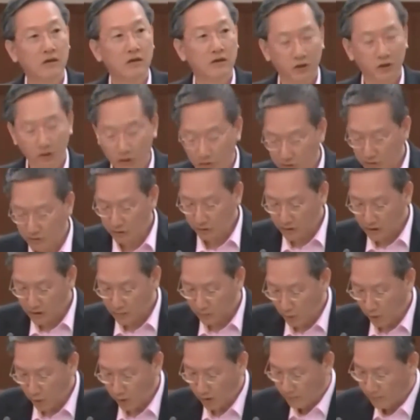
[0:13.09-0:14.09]
He also
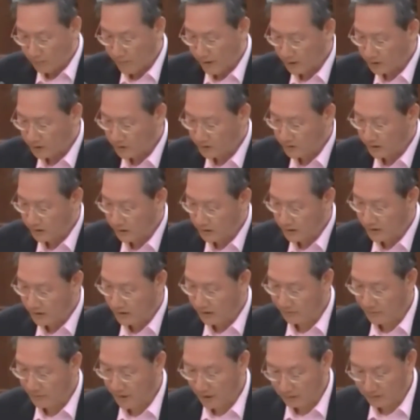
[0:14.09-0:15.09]
spoke passionately
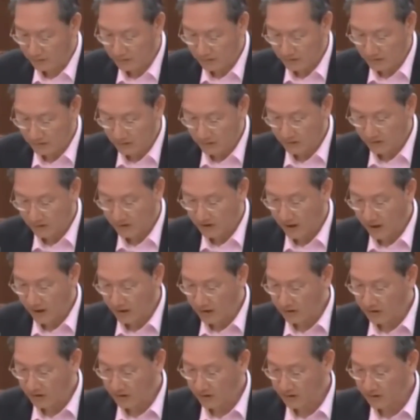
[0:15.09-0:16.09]
about the
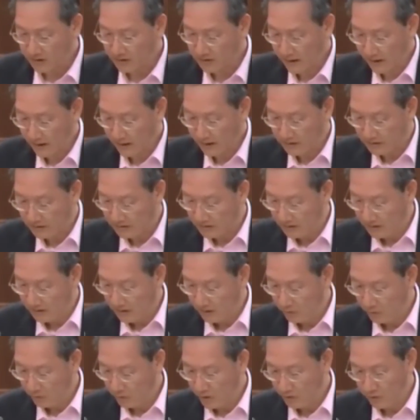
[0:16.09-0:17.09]
challenges that
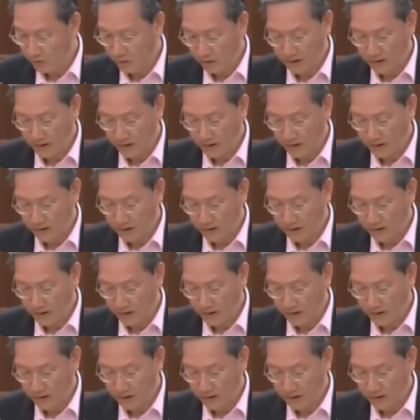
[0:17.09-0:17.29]
we will